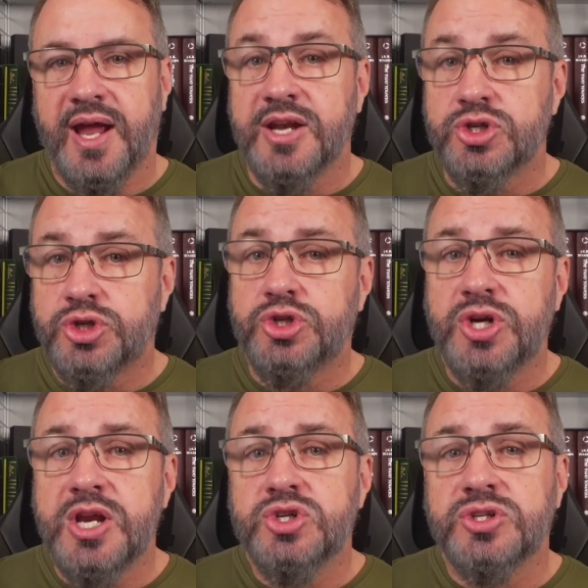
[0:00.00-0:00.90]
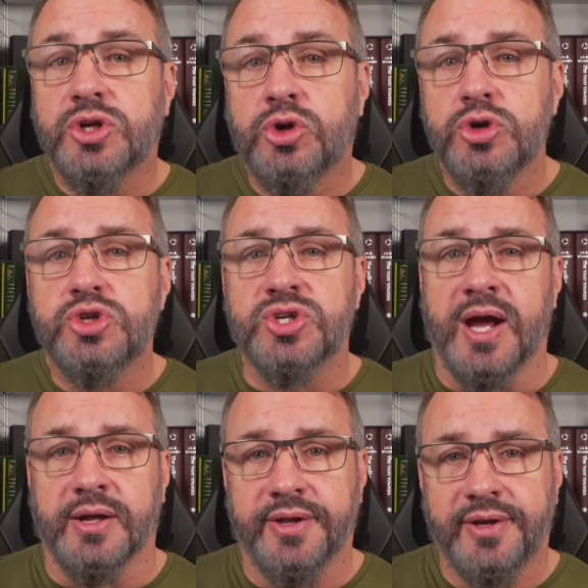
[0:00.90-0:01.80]
and should change it to
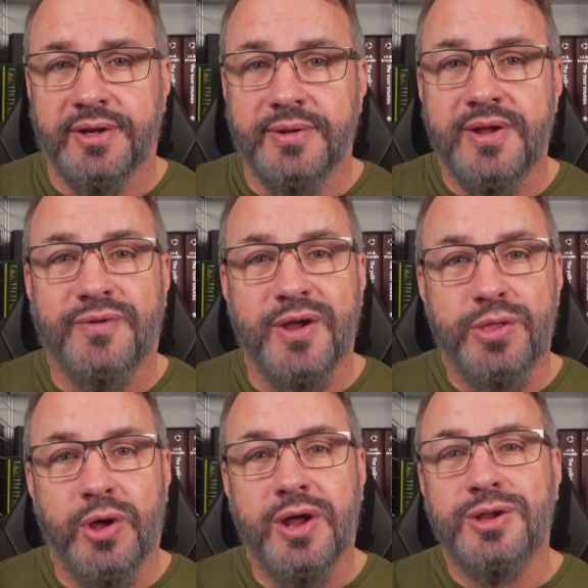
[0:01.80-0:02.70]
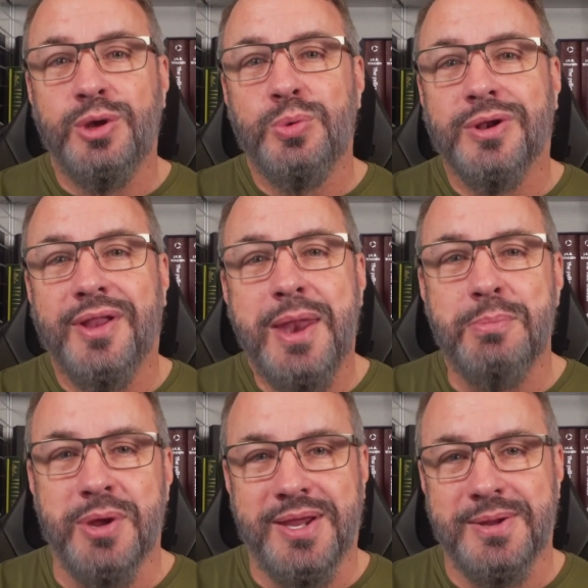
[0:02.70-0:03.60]
Goodchild, if I thought you would let
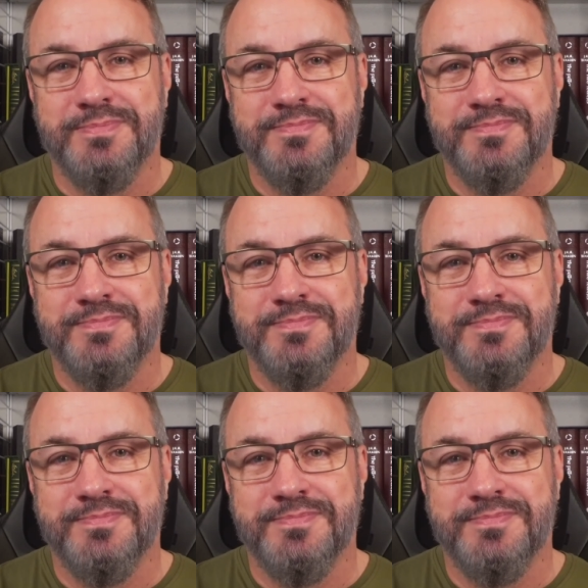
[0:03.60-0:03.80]
me.